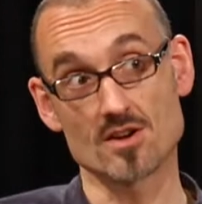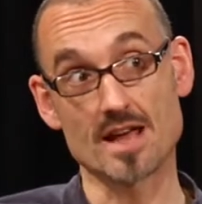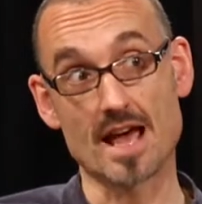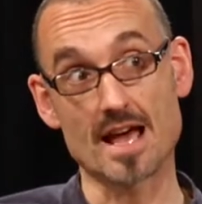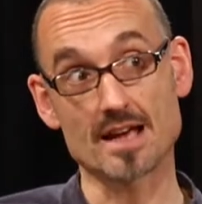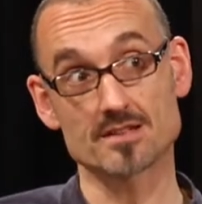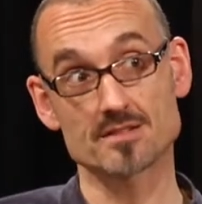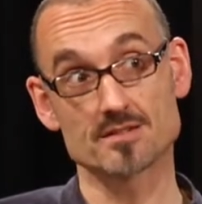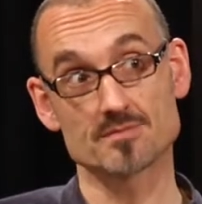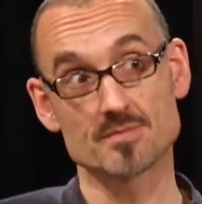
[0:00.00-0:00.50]

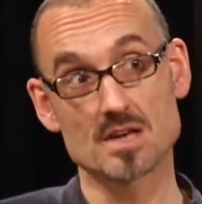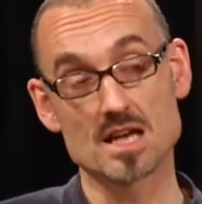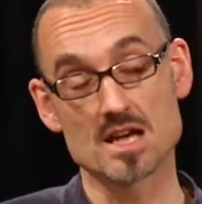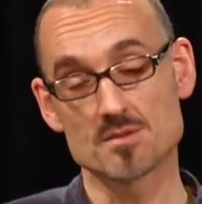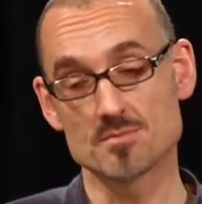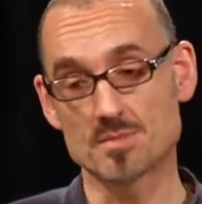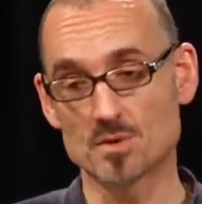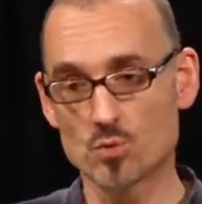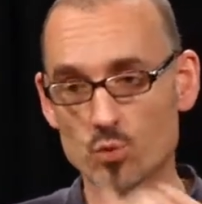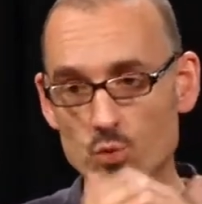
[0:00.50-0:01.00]
act.
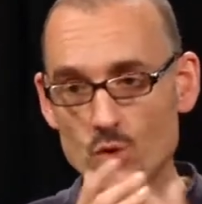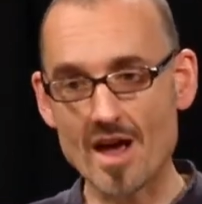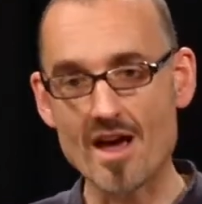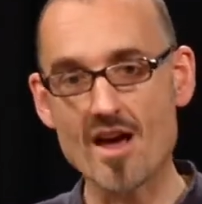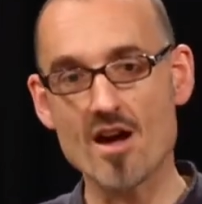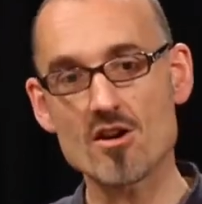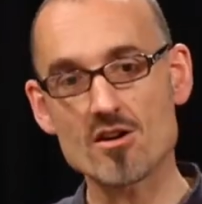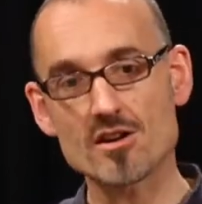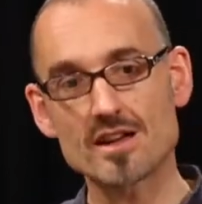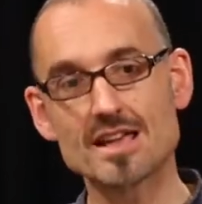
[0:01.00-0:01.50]
But
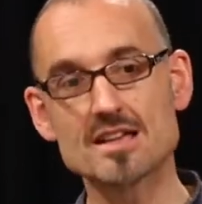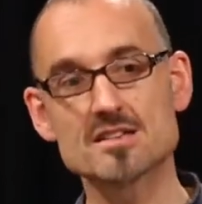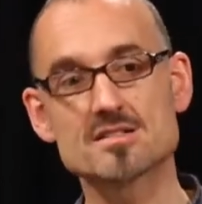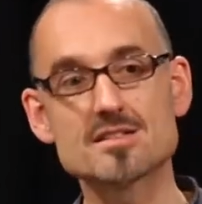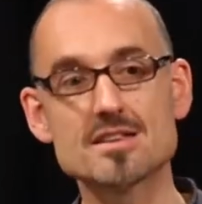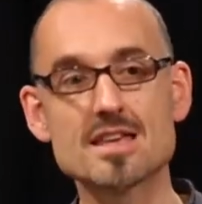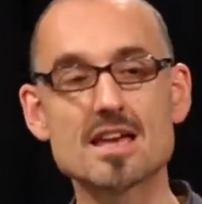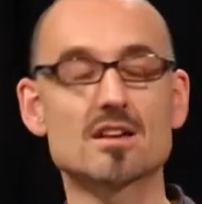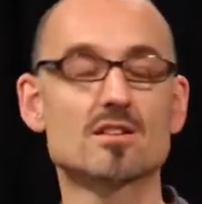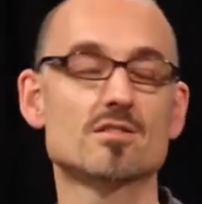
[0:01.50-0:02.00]
where is
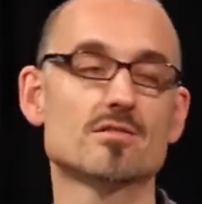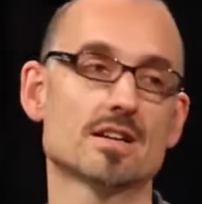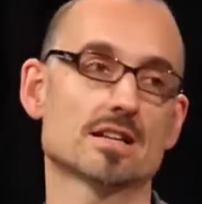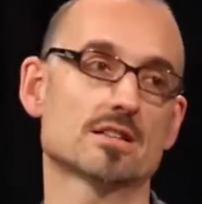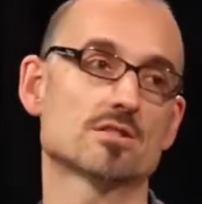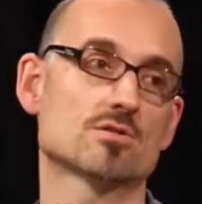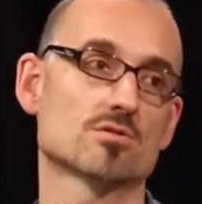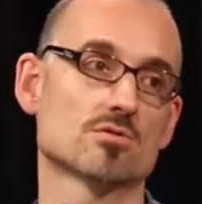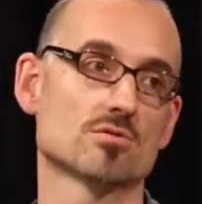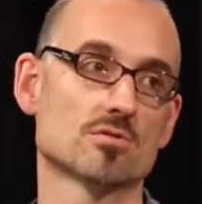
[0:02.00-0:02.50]
the end of Act
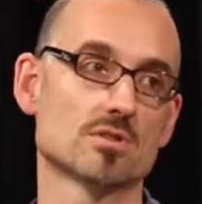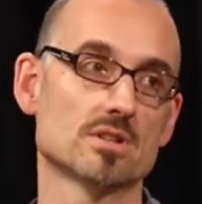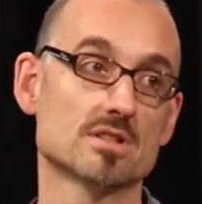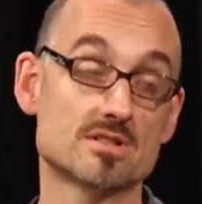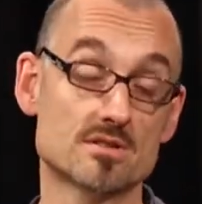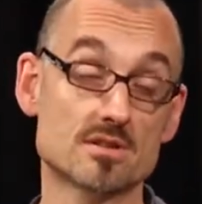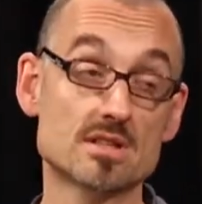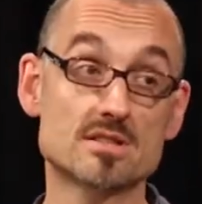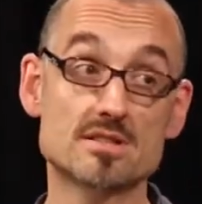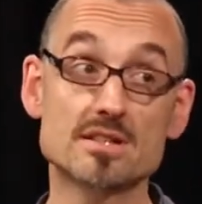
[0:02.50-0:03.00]
2?
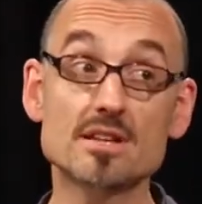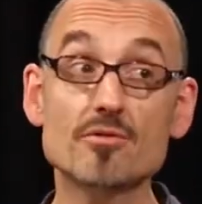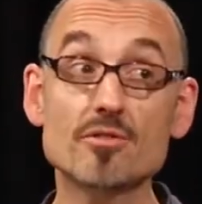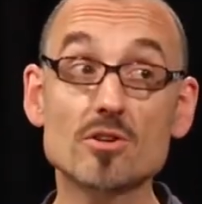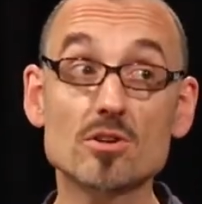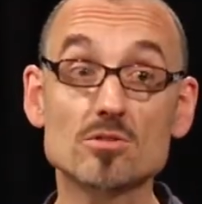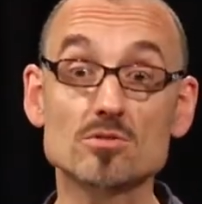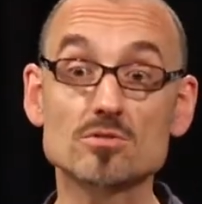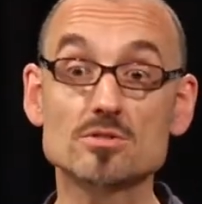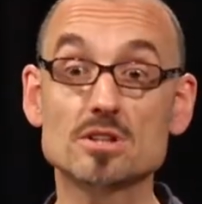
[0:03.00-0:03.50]
It's
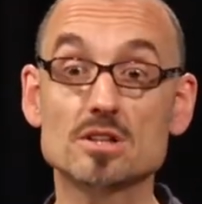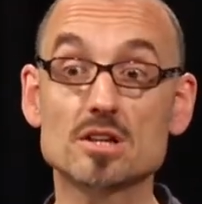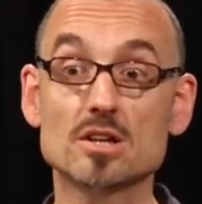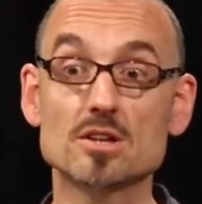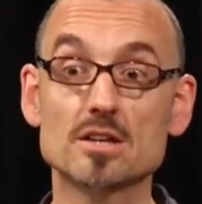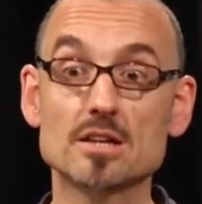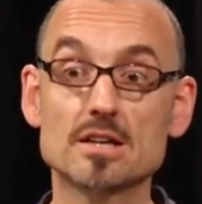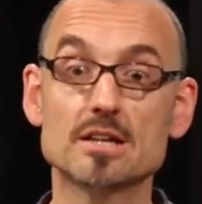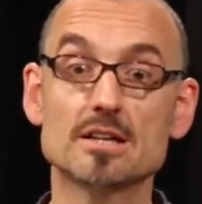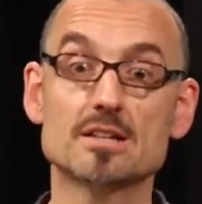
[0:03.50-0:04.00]
difficult, you know.
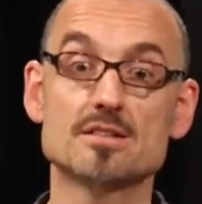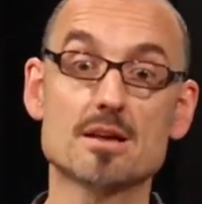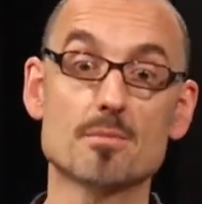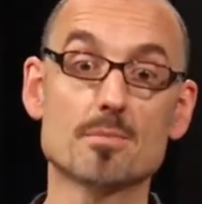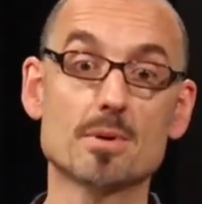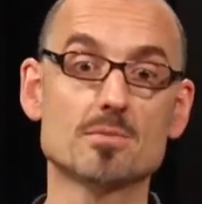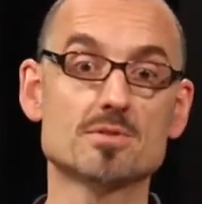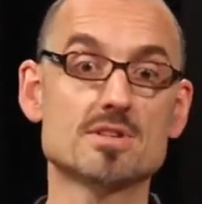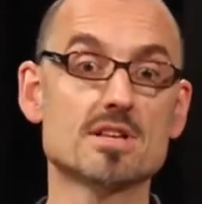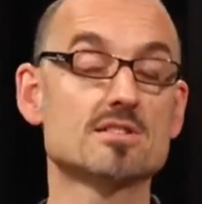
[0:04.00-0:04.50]
Some
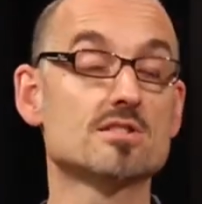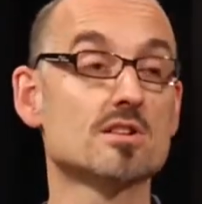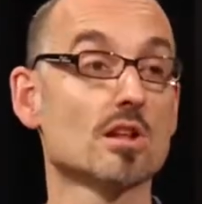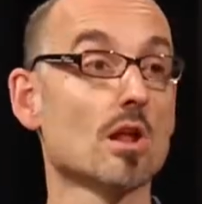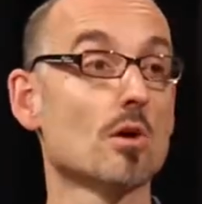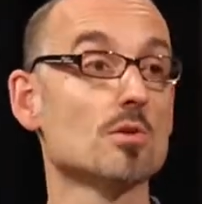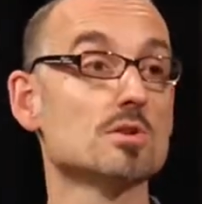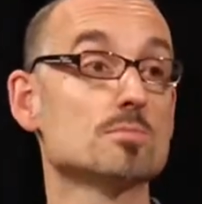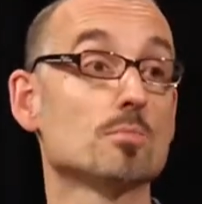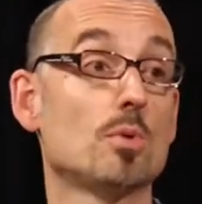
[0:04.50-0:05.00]
people say it's the
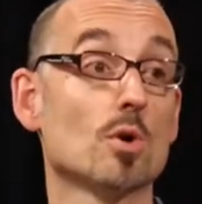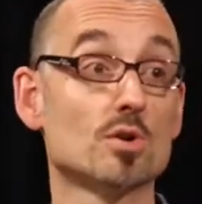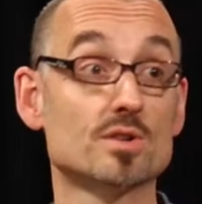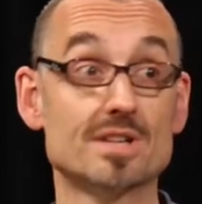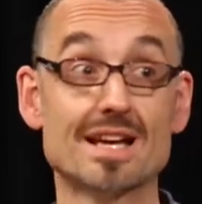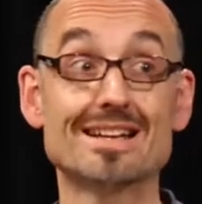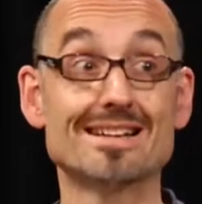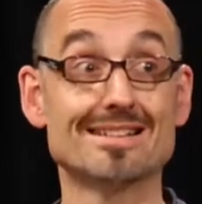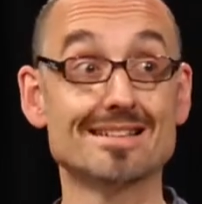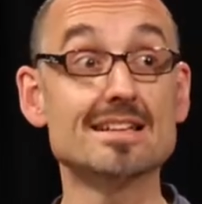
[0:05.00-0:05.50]
lowest point,
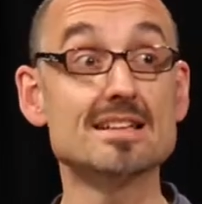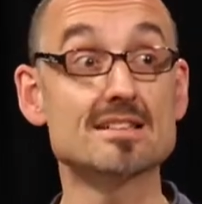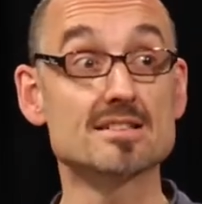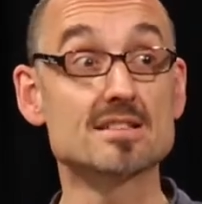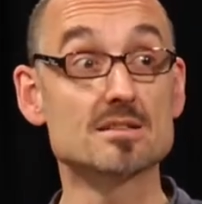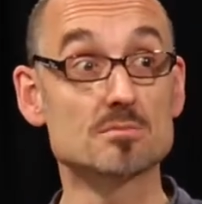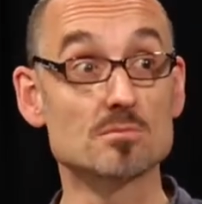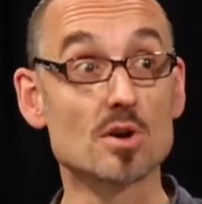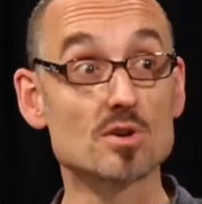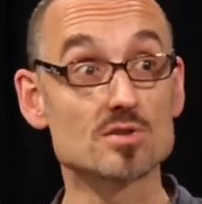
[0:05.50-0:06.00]
and it is in
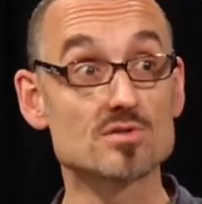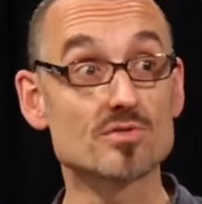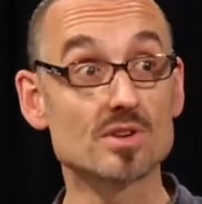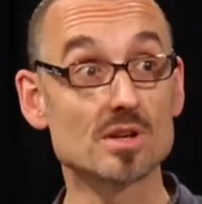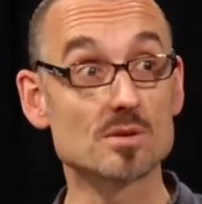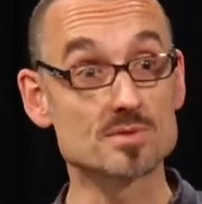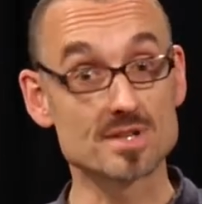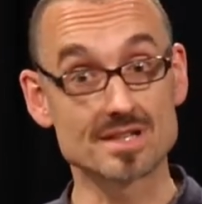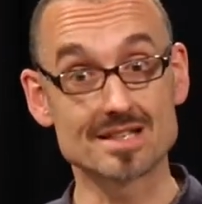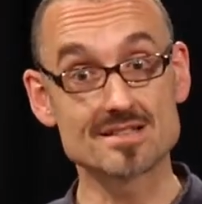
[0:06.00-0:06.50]
most
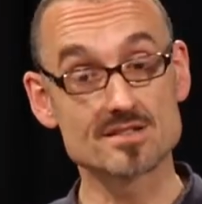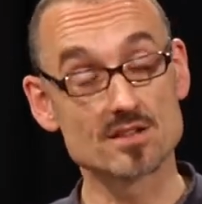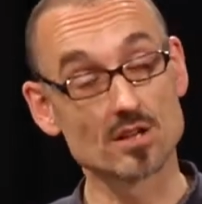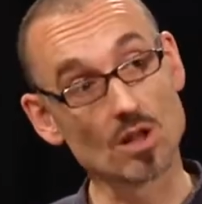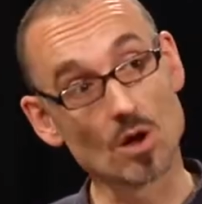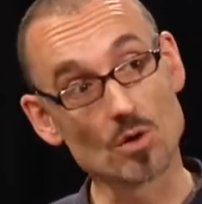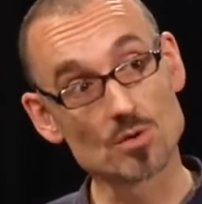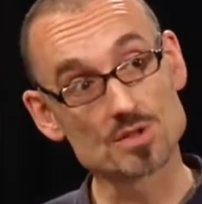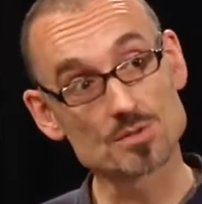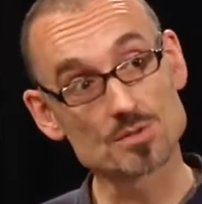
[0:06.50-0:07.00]
films. It is the lowest